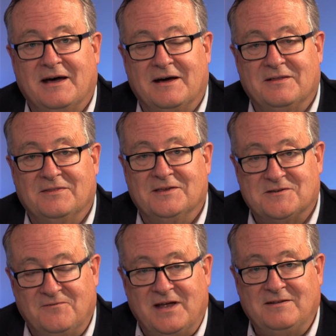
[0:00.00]
this
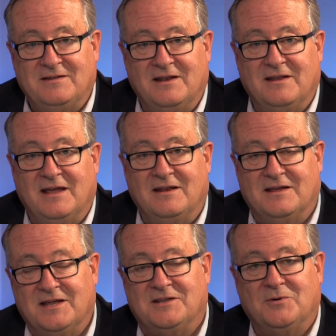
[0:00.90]
event and
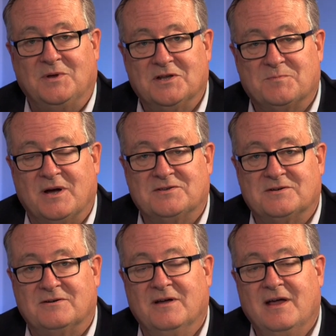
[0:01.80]
continuing to
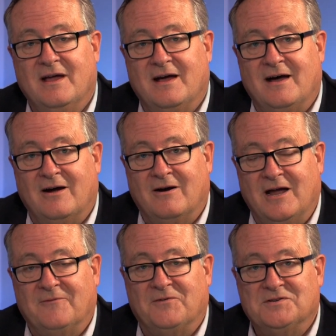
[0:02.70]
sponsor our
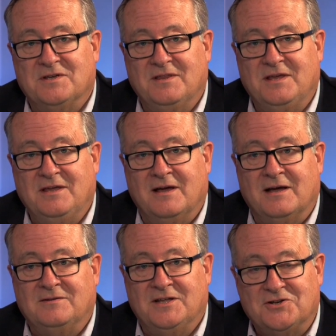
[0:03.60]
efforts in the
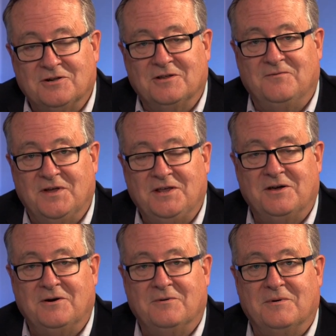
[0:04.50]
digital and
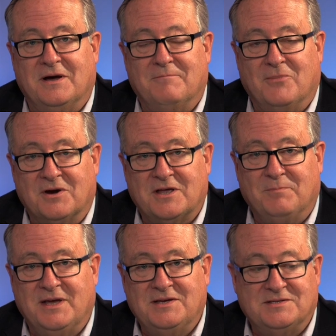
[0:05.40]
video
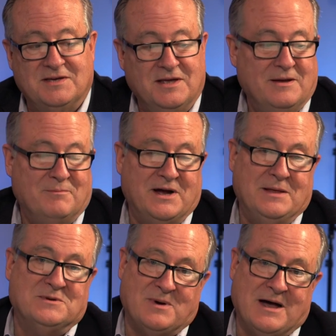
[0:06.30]
marketplace. My name
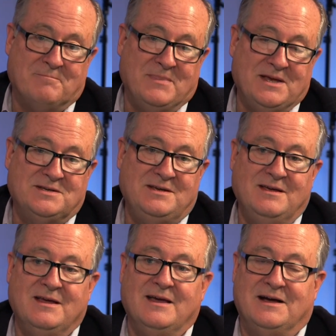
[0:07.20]
is Bob Mazey,
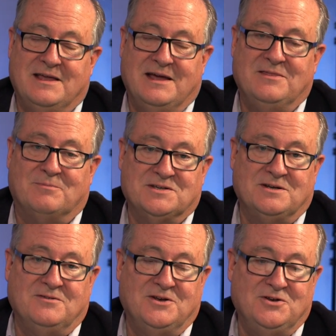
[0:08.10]
again the
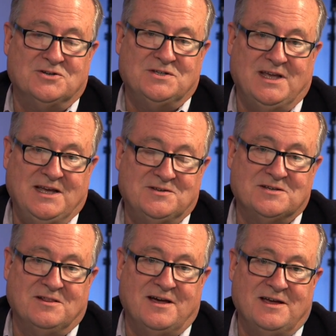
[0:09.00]
president of the New Jersey Agents
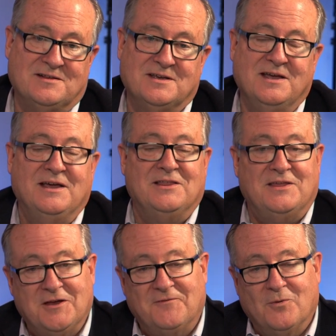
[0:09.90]
Alliance. Thank
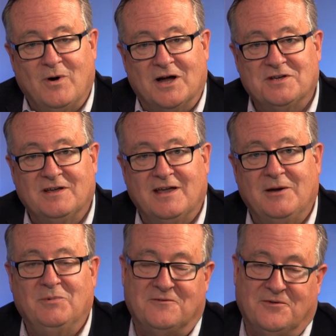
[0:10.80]
you for watching, and
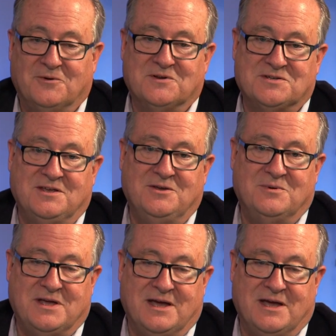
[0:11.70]
we look forward to seeing you again.